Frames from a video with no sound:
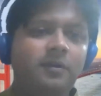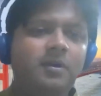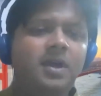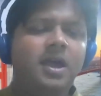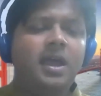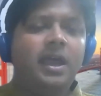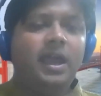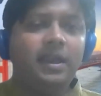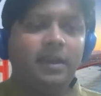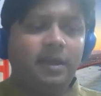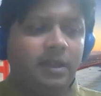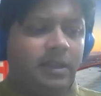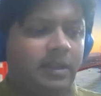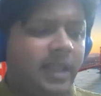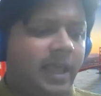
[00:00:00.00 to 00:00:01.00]
So
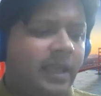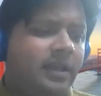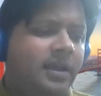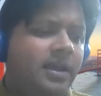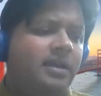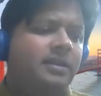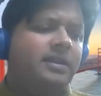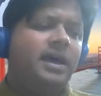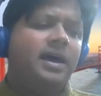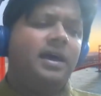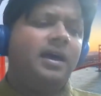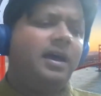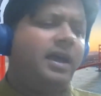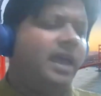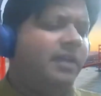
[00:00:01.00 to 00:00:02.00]
it like
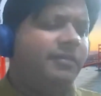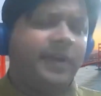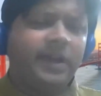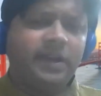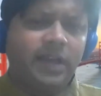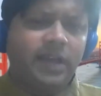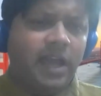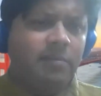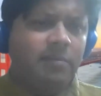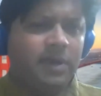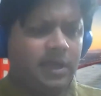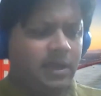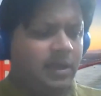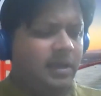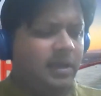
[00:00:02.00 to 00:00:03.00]
the effect can
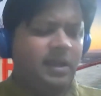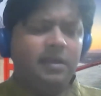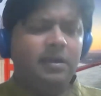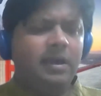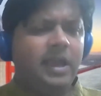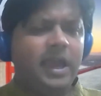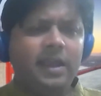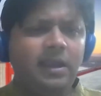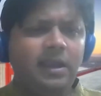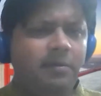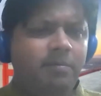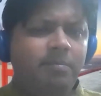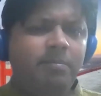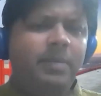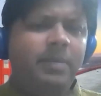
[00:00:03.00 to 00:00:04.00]
be
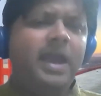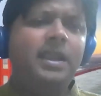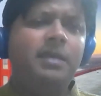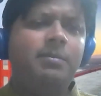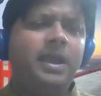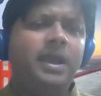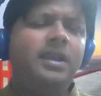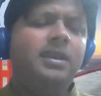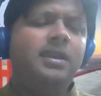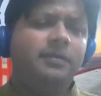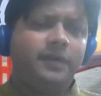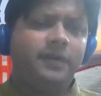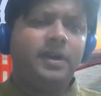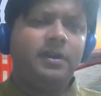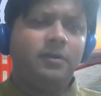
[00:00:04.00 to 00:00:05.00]
many
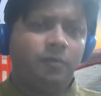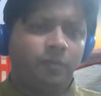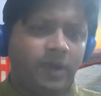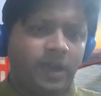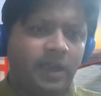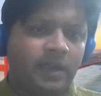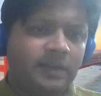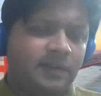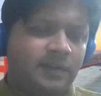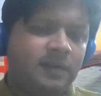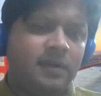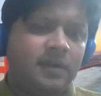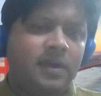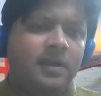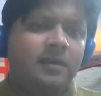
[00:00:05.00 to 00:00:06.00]
different ways.